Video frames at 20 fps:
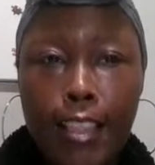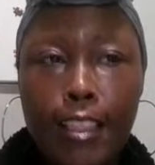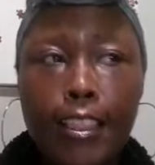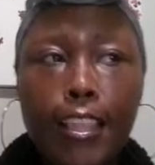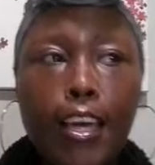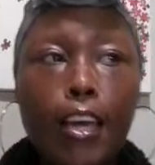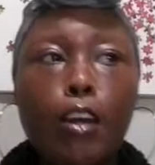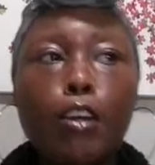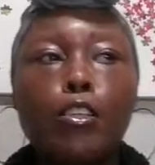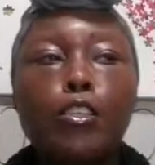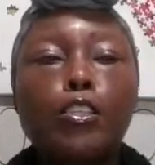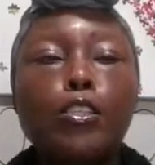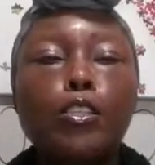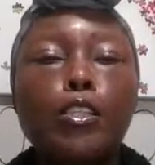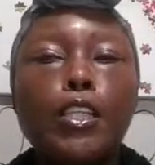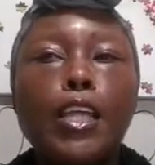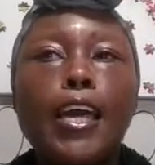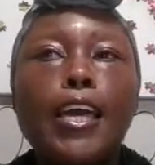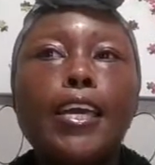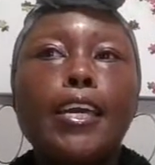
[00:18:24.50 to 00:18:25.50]

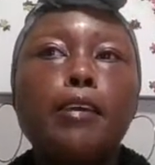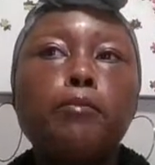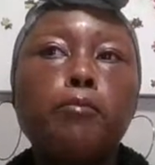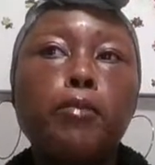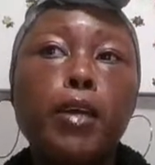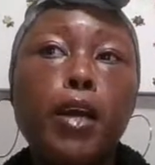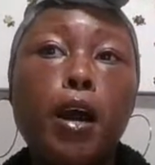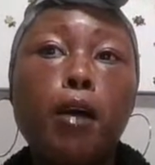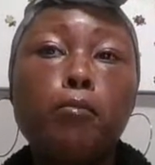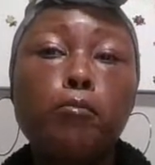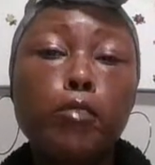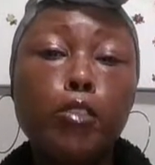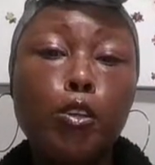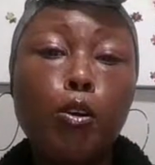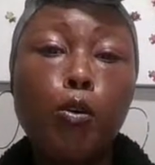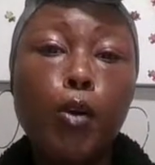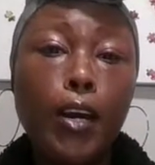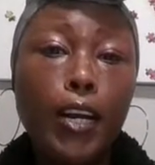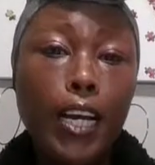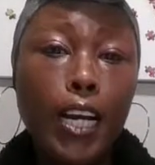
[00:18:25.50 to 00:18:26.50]
They can become
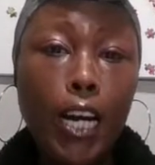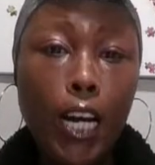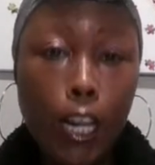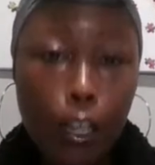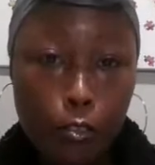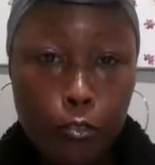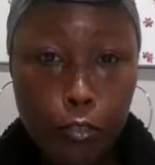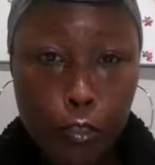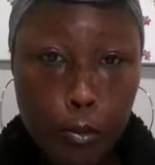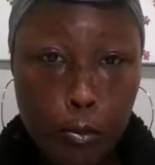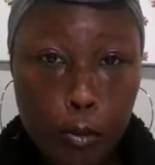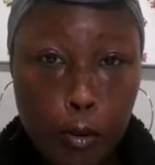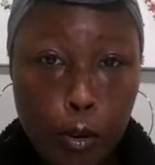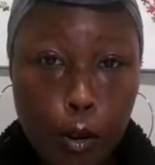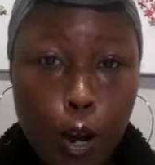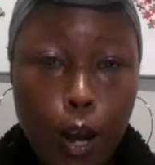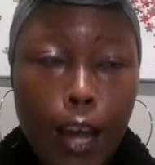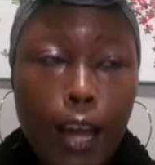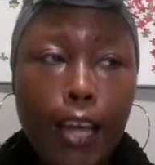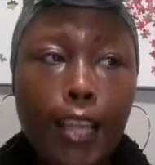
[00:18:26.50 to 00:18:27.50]
so
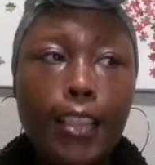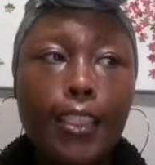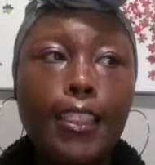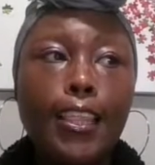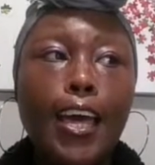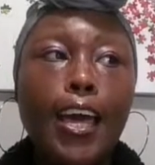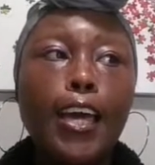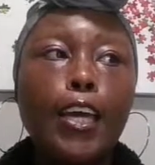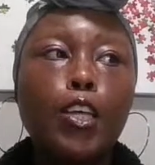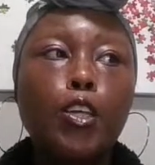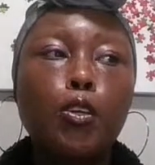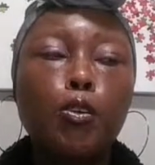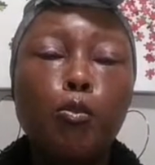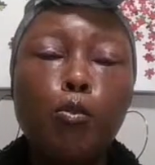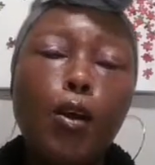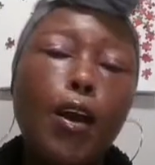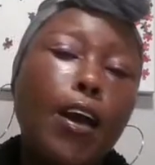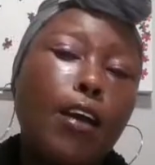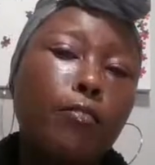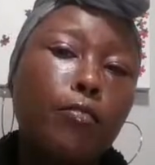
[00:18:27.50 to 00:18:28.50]
uncomfortable that
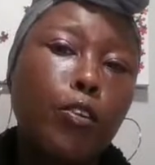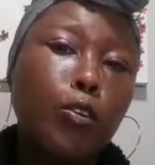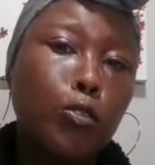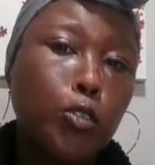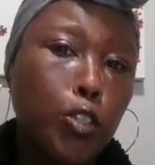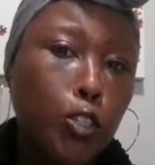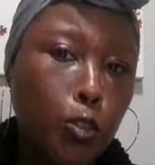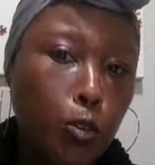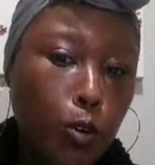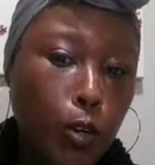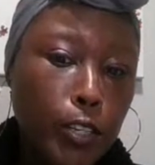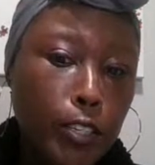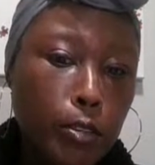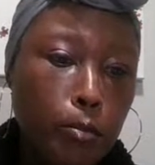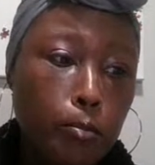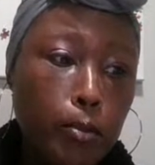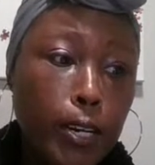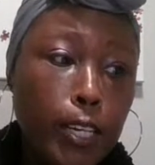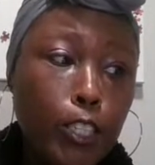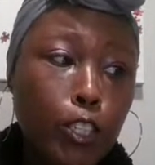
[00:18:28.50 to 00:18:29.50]
you have no choice
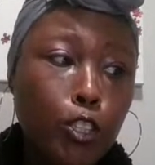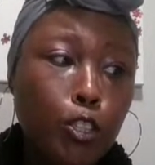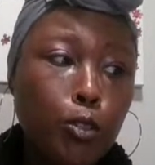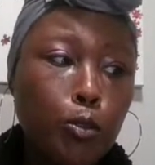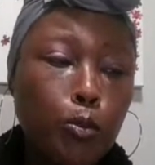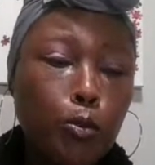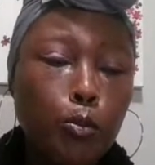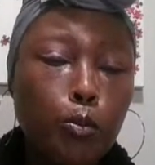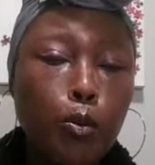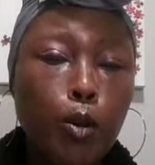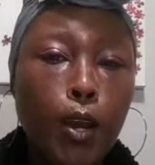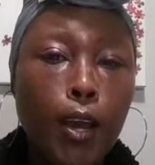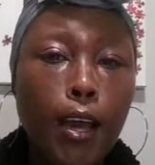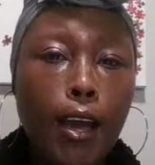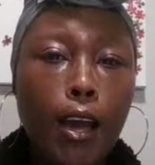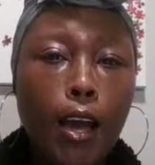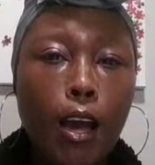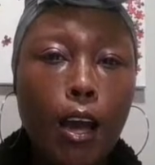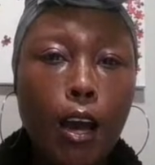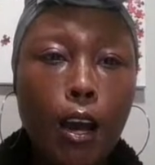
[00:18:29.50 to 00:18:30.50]
but to
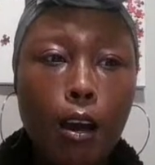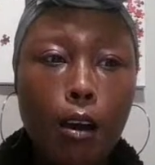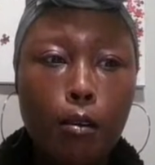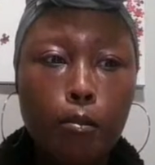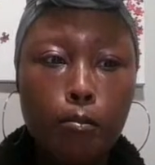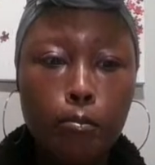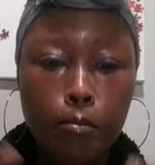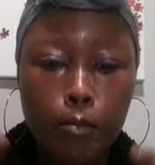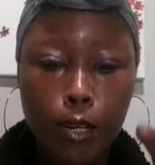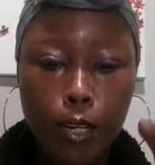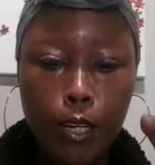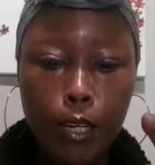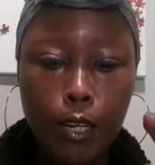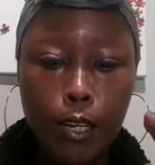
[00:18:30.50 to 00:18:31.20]
um,